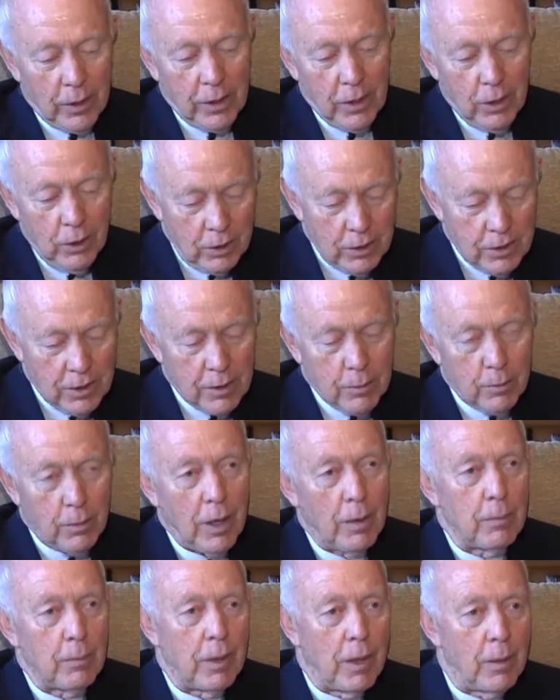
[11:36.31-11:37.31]
he looked at the
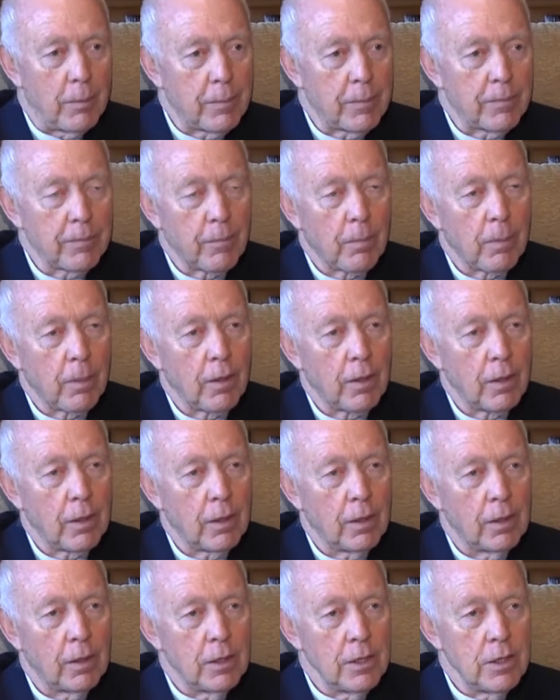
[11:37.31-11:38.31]
mind map
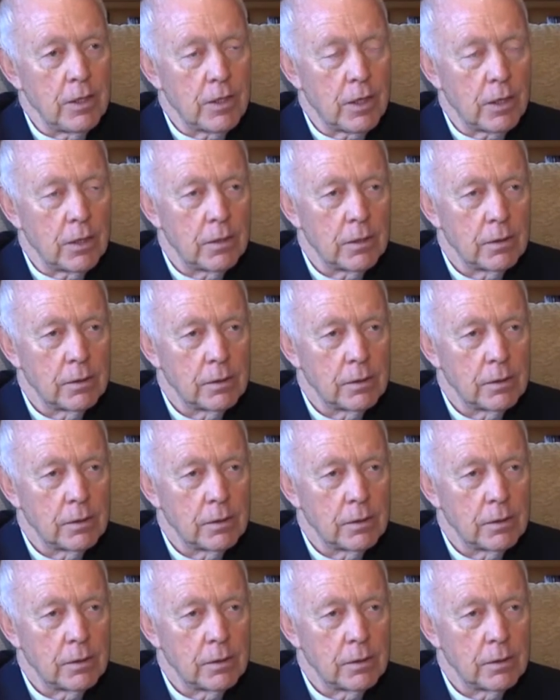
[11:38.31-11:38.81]
and he said,